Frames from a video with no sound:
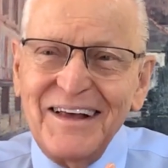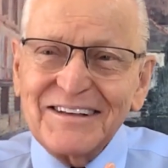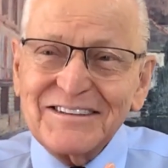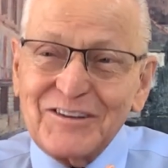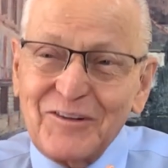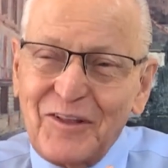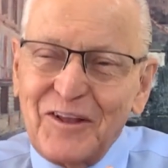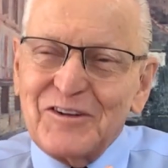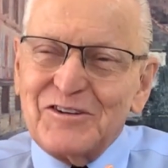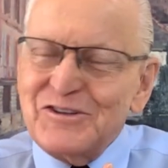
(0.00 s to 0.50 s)
so
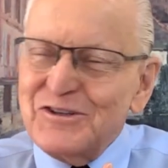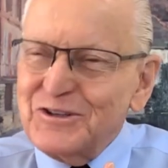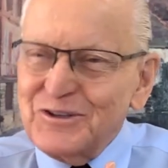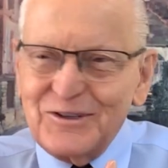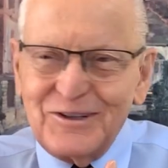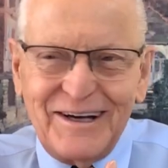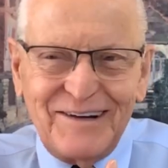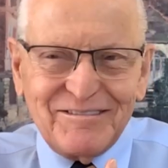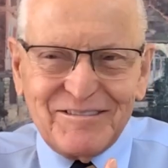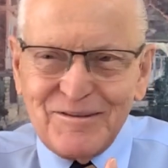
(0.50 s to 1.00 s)
that you
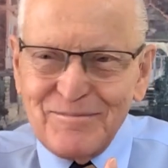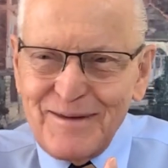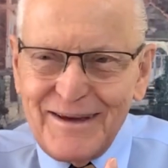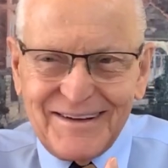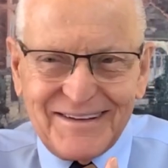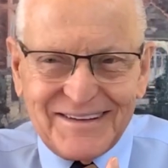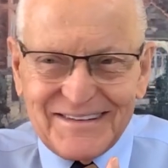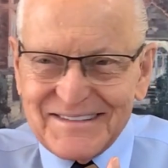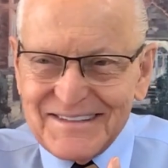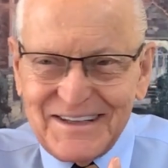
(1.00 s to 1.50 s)
don't have to
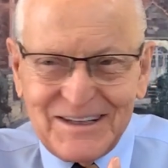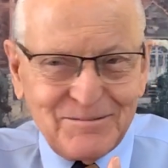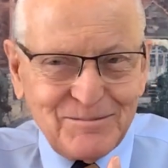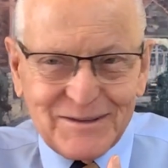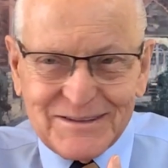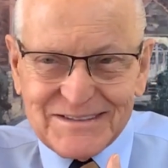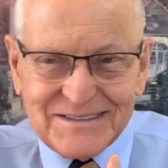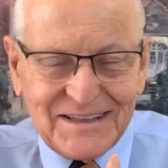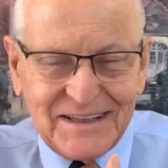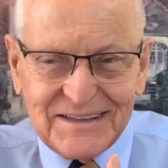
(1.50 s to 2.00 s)
make the same
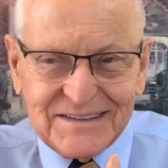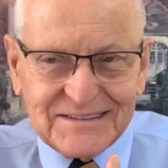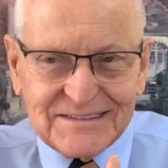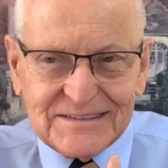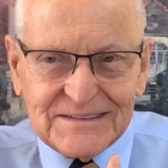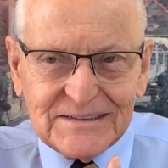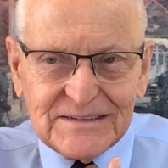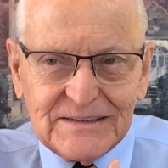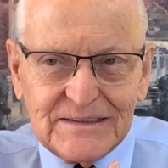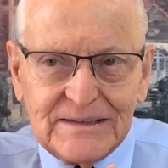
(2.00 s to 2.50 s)
mistakes
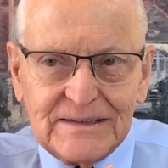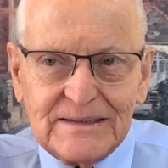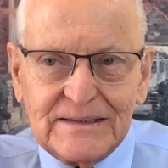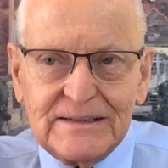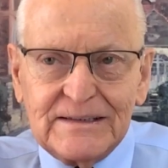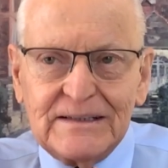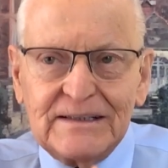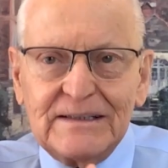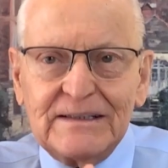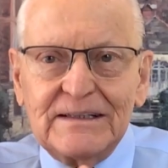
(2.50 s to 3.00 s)

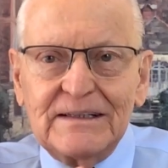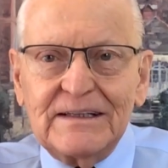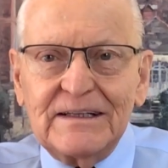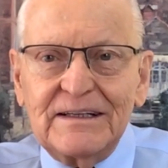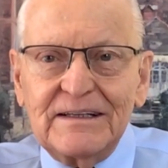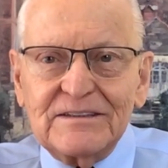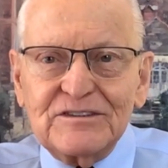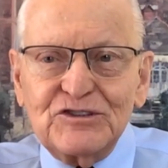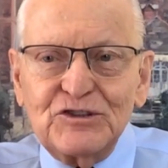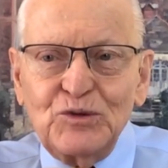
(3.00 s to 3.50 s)

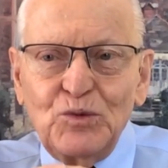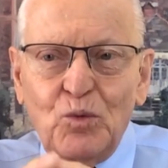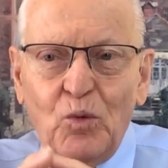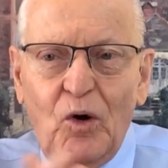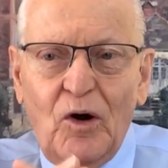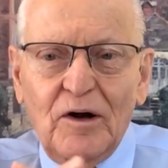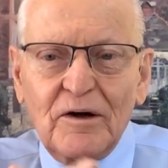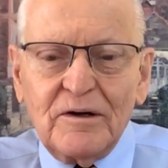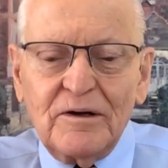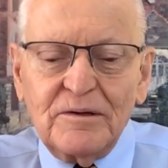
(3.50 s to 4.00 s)
as you
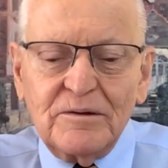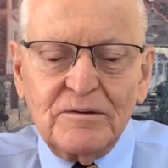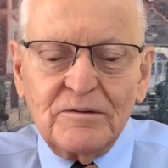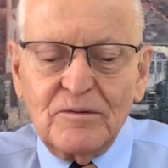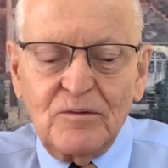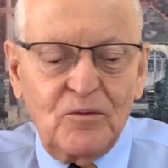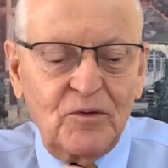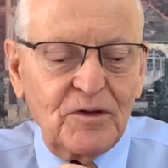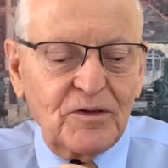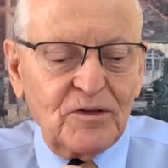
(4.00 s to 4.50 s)
walk
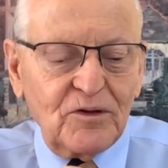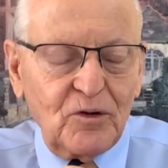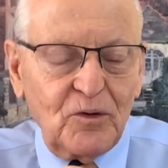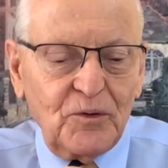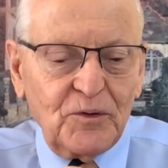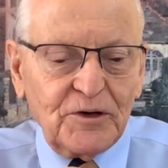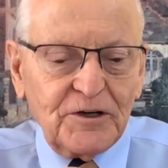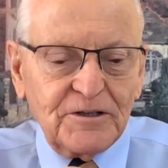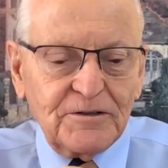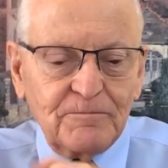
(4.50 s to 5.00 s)
with the
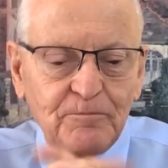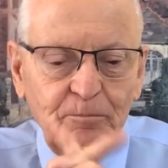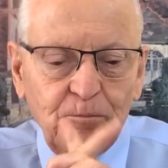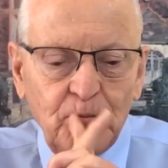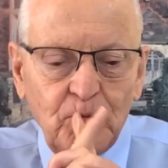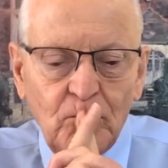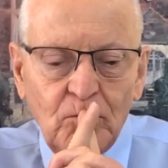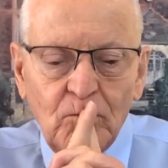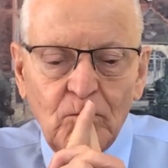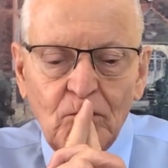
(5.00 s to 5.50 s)
Lord.
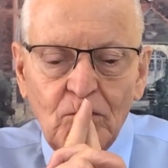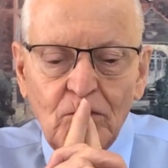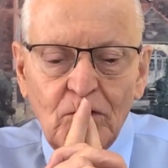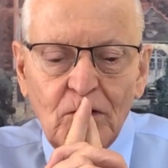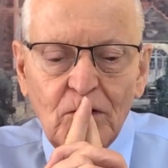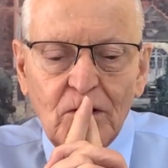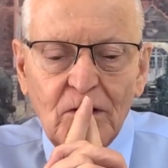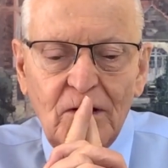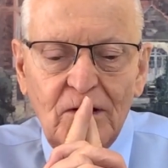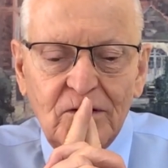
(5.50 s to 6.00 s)

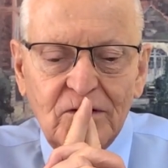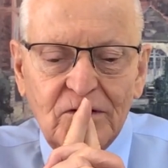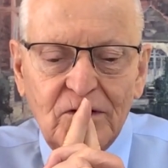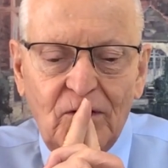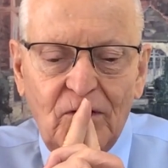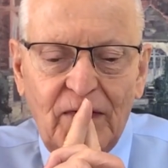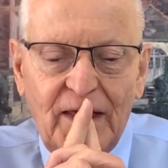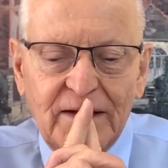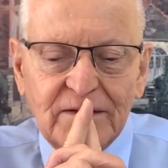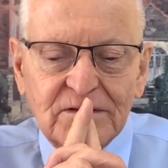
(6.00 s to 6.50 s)
And so
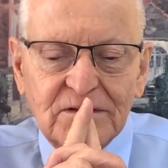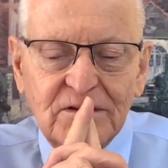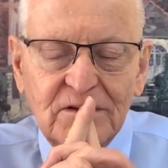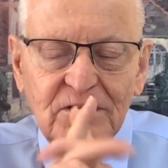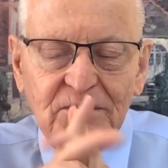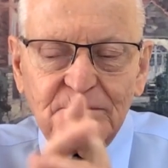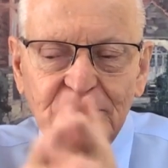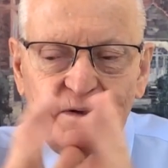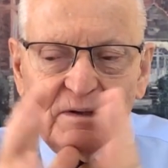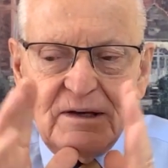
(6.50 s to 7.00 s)
that's going
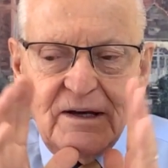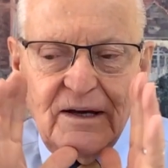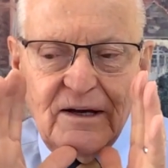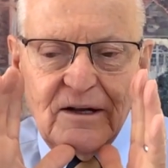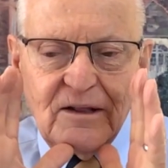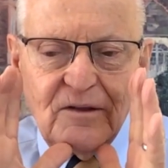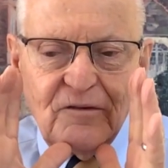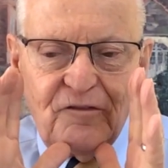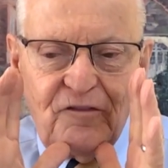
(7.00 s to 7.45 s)
to be kind of the